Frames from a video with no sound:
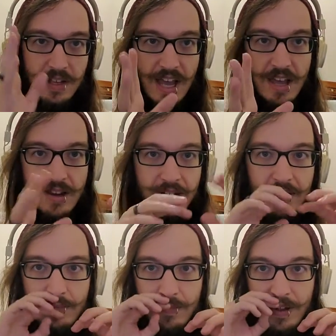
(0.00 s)

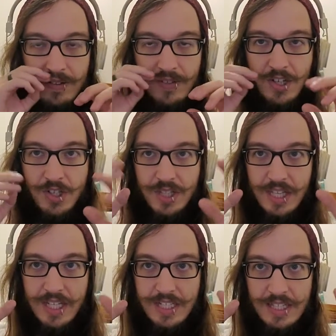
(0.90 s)
and eventually
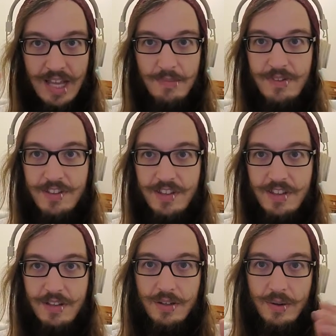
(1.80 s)
they get to the
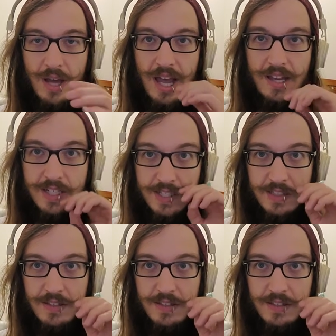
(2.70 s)
MCU and